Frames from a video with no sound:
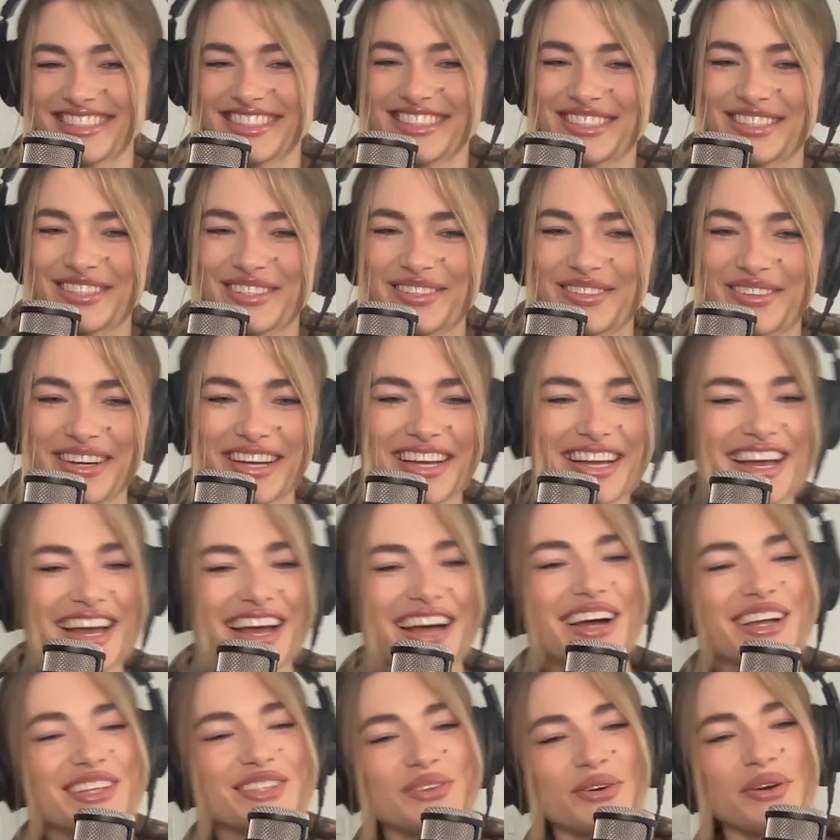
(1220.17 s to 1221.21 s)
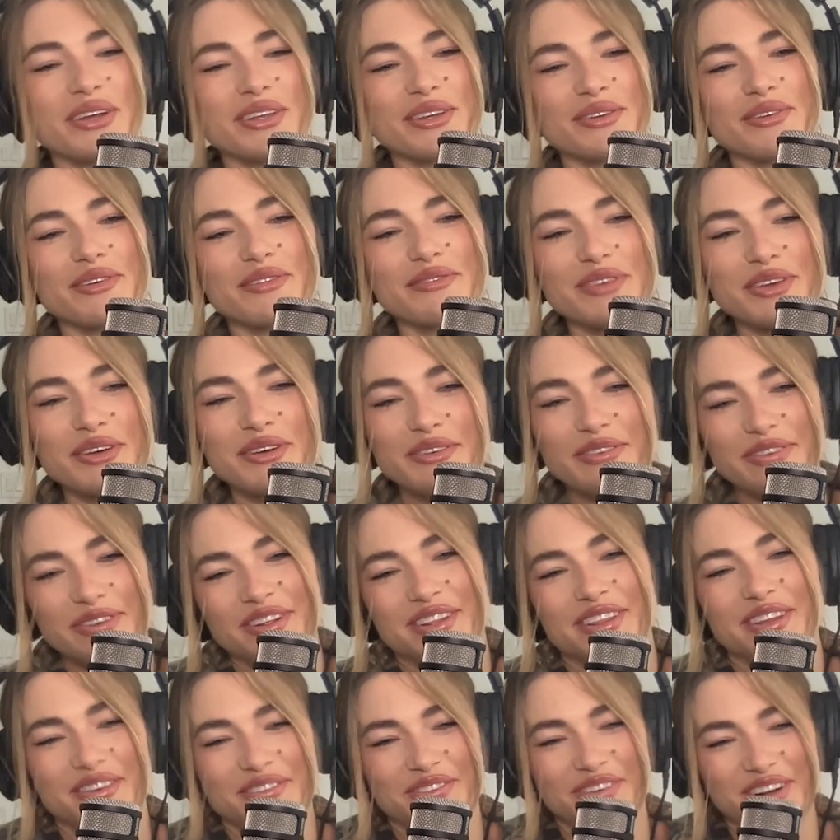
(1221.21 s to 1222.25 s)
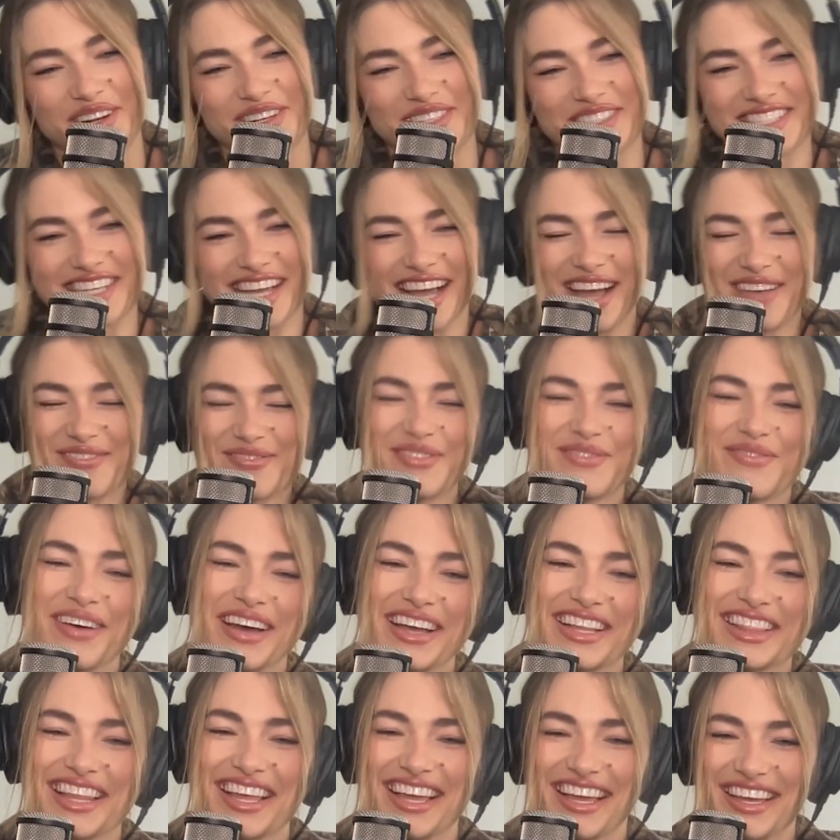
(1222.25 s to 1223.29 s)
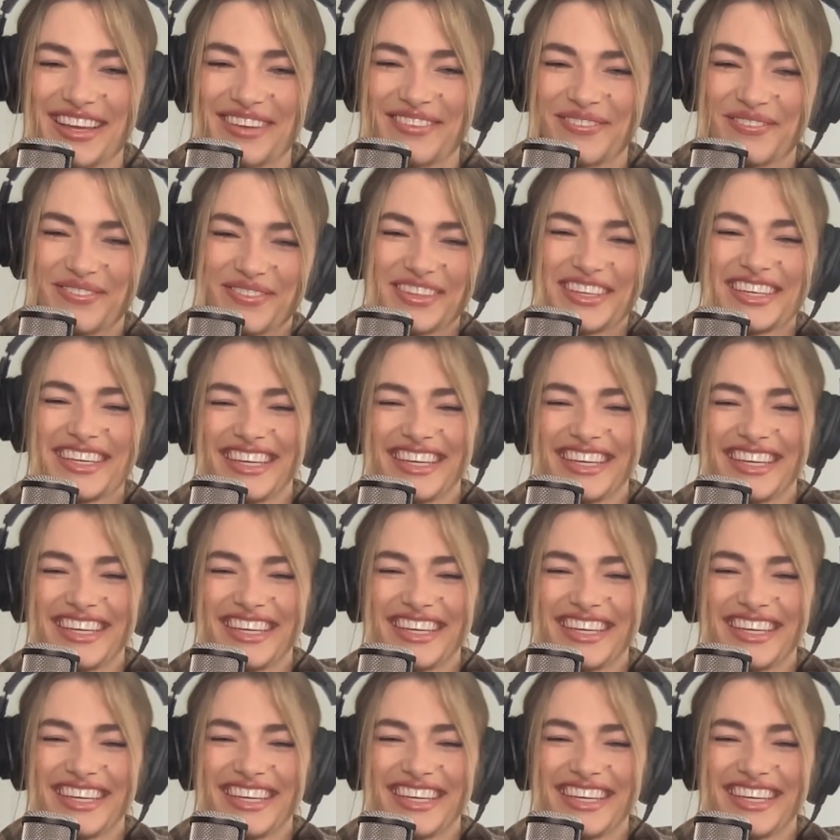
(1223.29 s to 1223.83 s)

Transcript: to do a toilet review for the first time in my life.